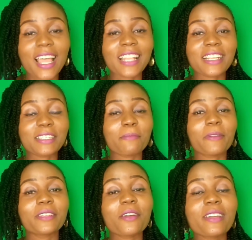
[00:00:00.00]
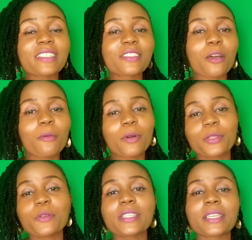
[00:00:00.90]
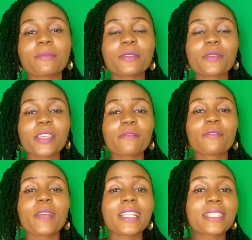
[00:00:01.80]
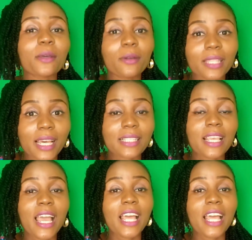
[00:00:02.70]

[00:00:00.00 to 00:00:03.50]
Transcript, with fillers: An entrepreneur is someone who is able to influence others,